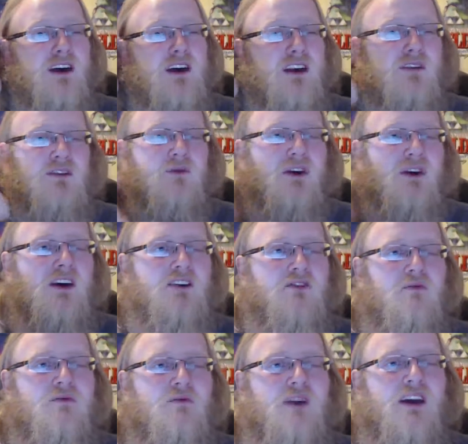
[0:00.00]
his way to
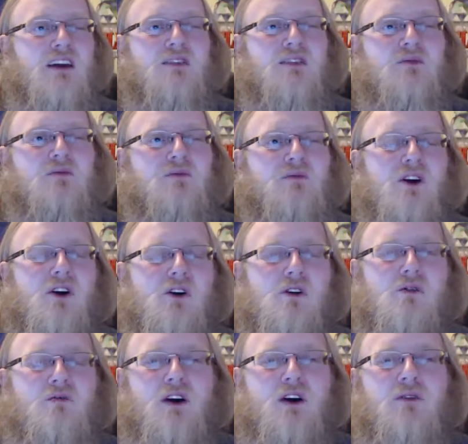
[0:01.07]
make
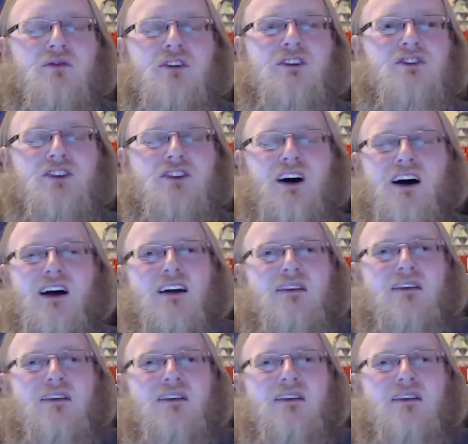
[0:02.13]
her fountain shine.